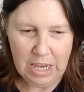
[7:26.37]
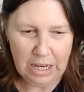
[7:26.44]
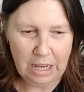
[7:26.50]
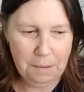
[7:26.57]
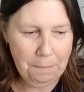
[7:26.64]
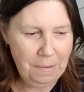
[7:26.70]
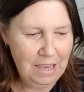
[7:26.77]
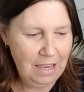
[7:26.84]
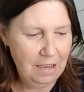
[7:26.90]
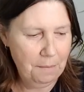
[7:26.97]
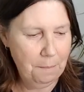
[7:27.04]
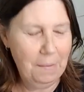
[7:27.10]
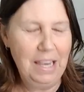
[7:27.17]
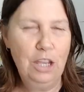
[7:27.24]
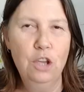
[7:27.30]
can be
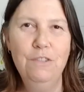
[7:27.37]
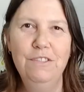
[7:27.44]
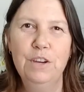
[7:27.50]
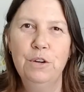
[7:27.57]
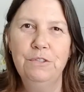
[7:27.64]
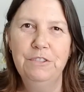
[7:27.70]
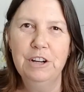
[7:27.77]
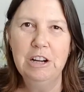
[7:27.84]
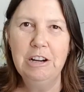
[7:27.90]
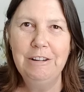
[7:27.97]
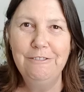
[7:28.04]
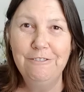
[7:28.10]
make you feel very